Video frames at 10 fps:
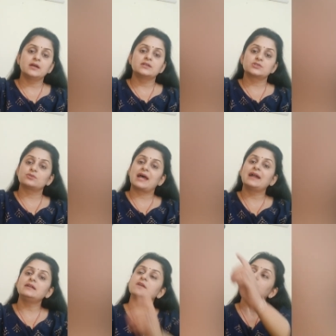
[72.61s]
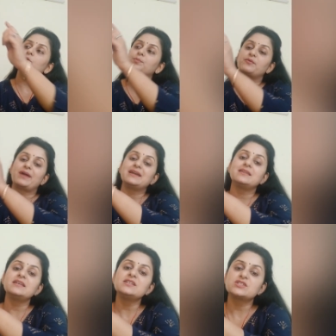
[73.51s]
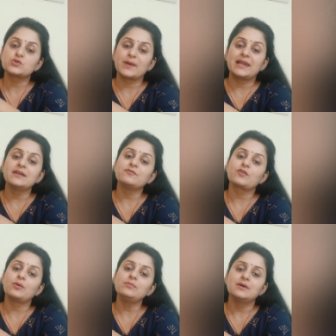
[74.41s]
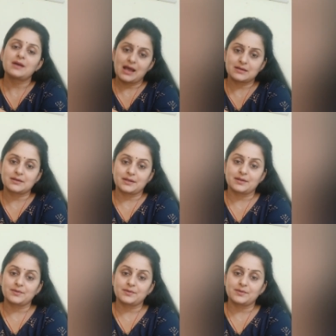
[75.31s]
so that you prevent the swelling from occurring.